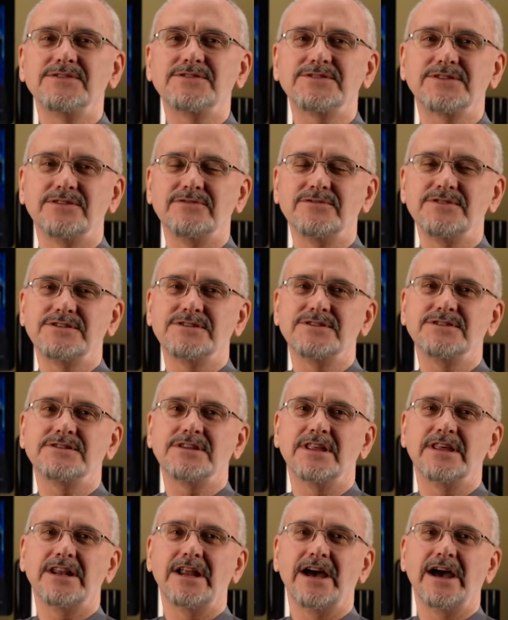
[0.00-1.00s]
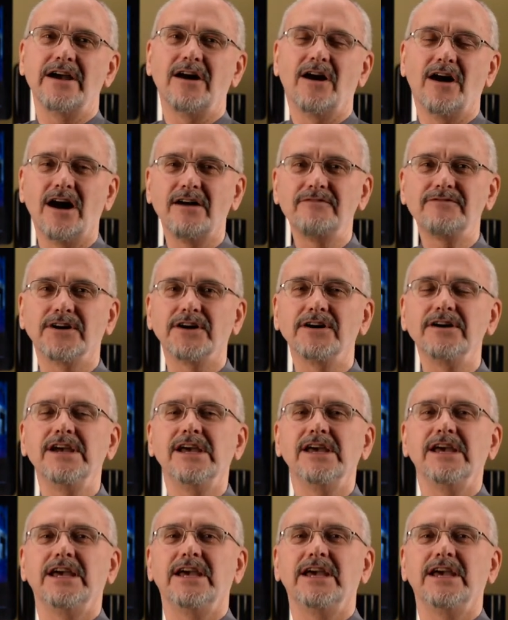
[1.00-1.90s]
services that I offer